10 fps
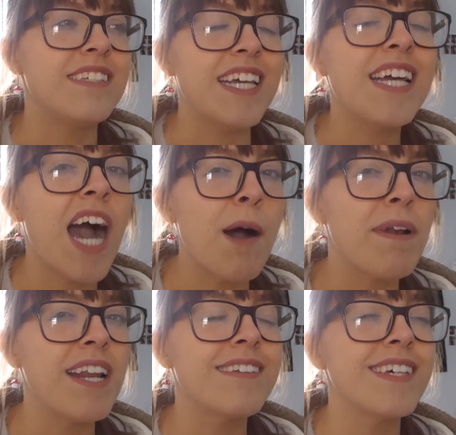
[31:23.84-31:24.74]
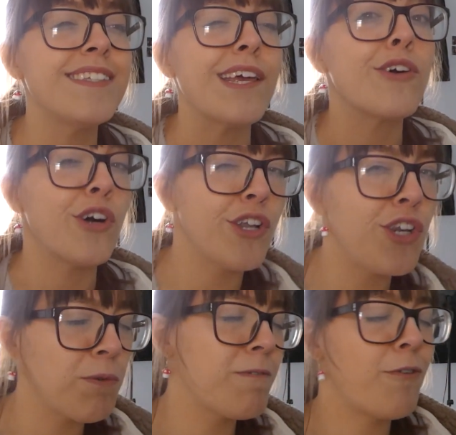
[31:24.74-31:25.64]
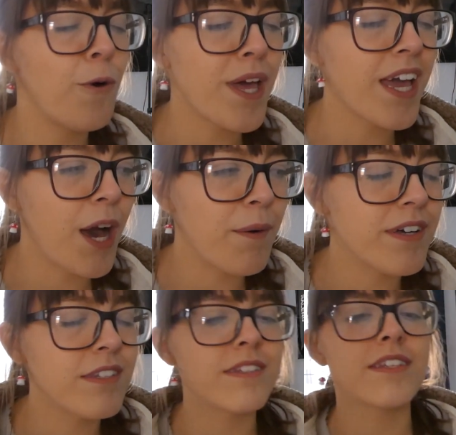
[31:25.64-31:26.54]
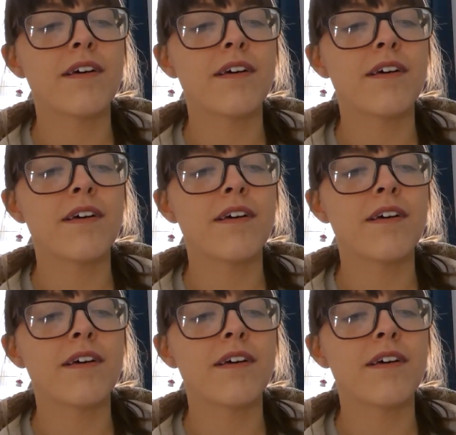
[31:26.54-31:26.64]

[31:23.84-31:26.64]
seeing how many designs I could do in 48 hours.